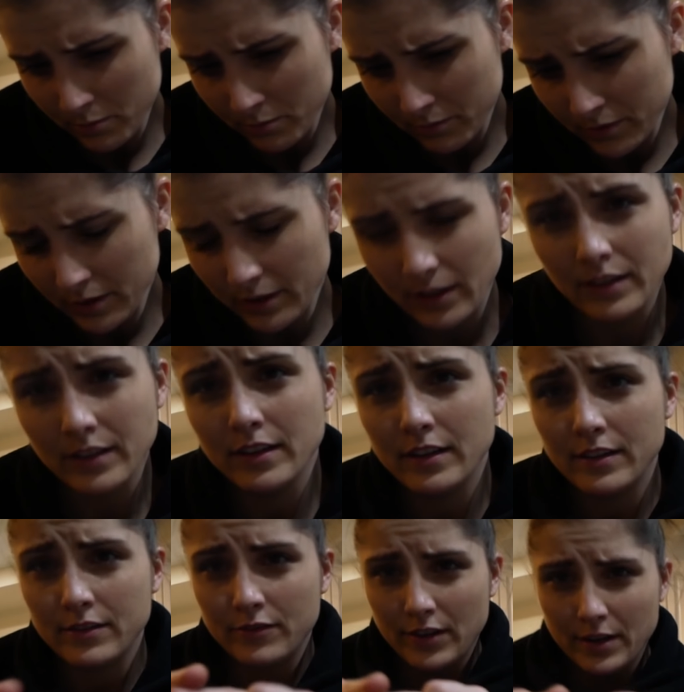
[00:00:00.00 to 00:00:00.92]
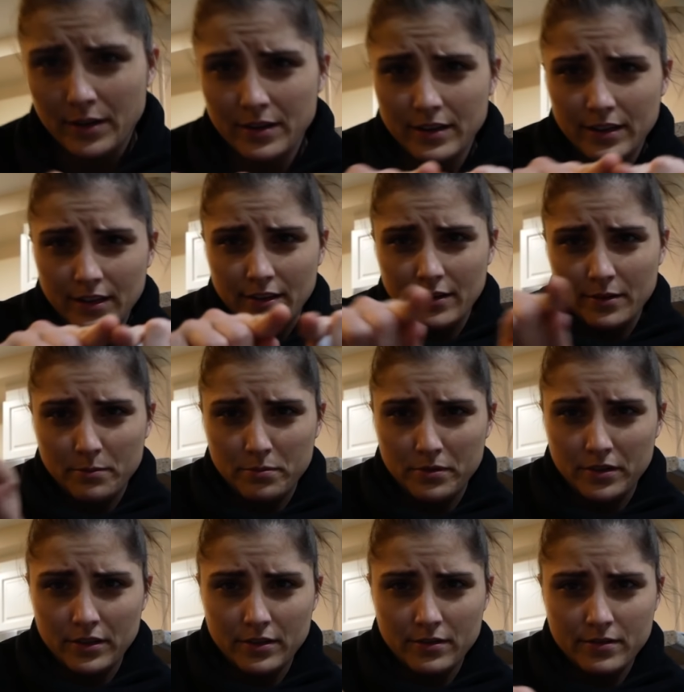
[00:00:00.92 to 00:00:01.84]
Oops, right here.
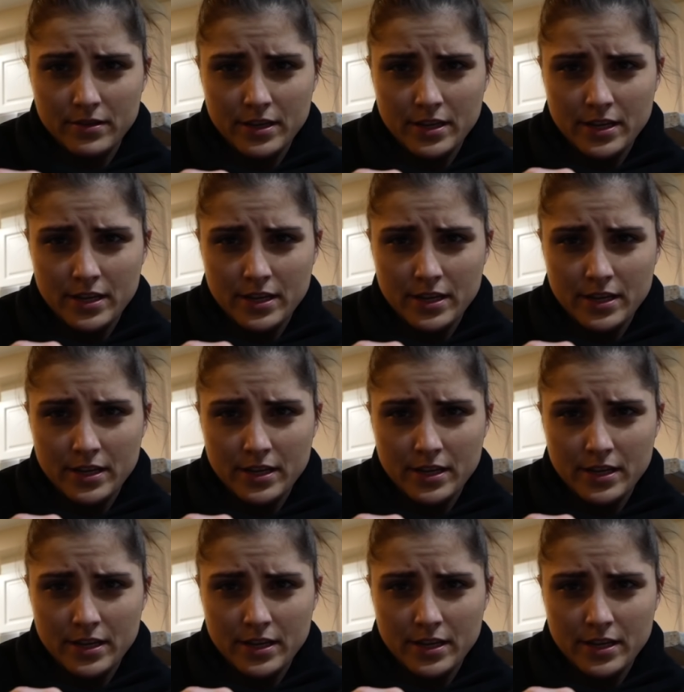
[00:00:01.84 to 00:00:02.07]
Put you.